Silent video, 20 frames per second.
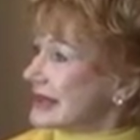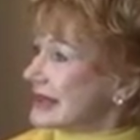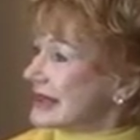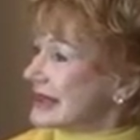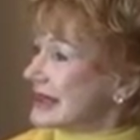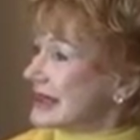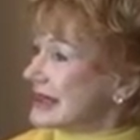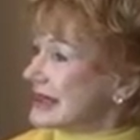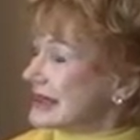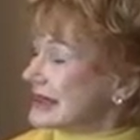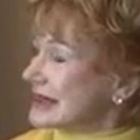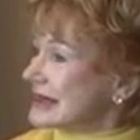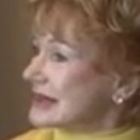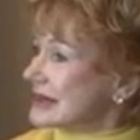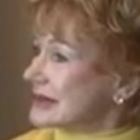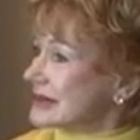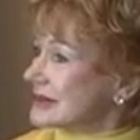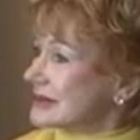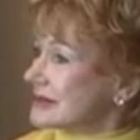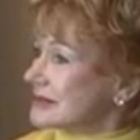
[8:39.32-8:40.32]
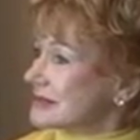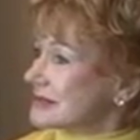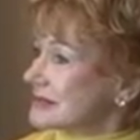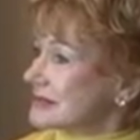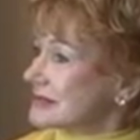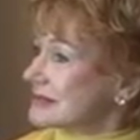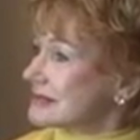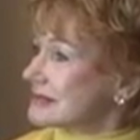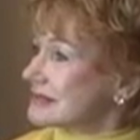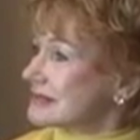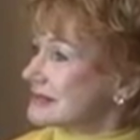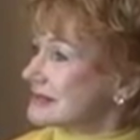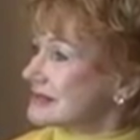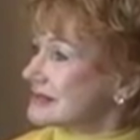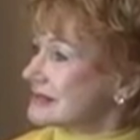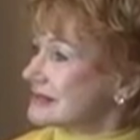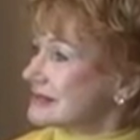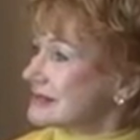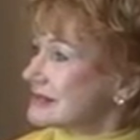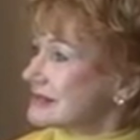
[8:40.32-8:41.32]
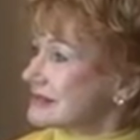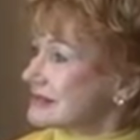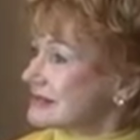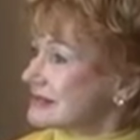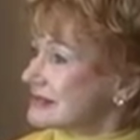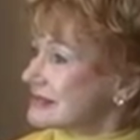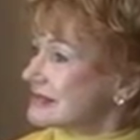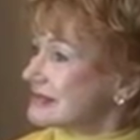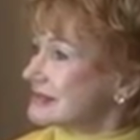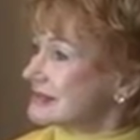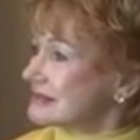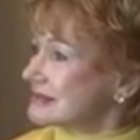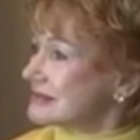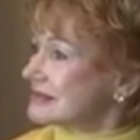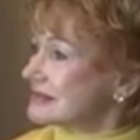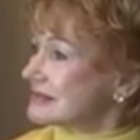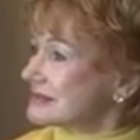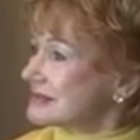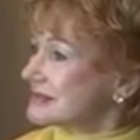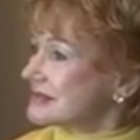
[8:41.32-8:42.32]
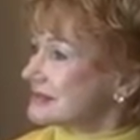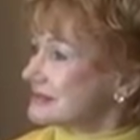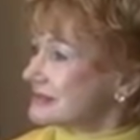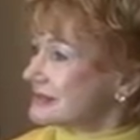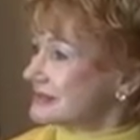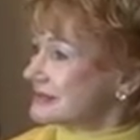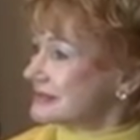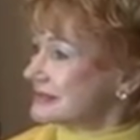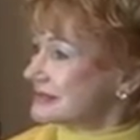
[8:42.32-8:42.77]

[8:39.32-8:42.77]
(not speaking)